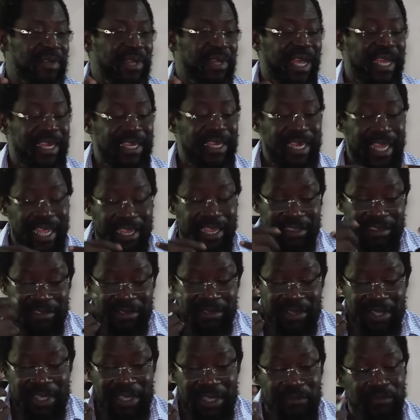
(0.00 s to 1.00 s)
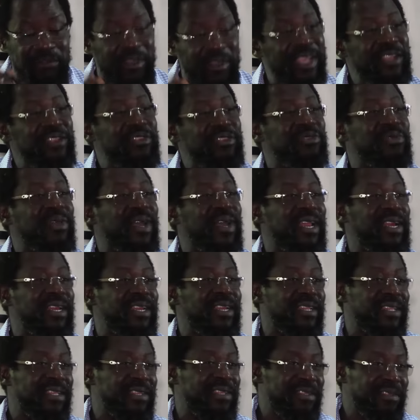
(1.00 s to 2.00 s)
And that
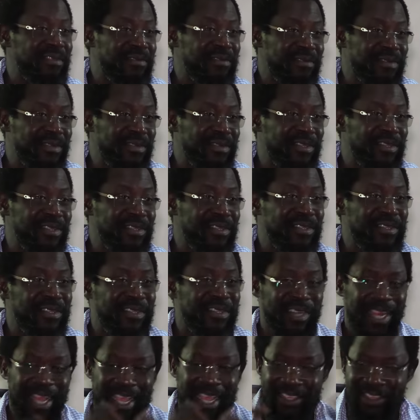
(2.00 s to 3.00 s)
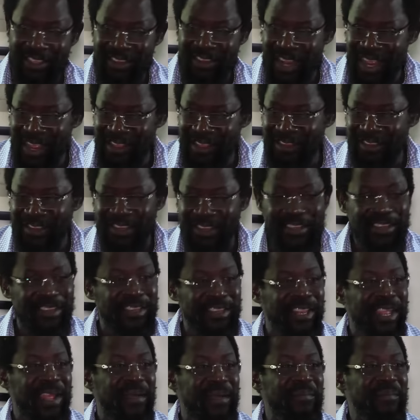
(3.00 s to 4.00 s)
eventually, the Nigerian
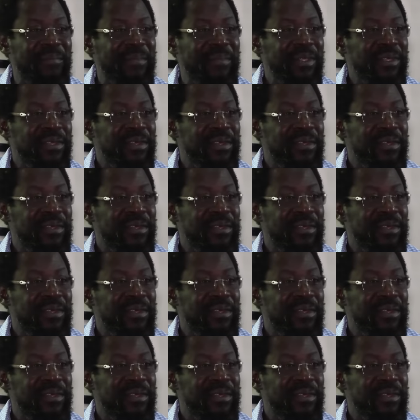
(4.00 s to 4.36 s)
system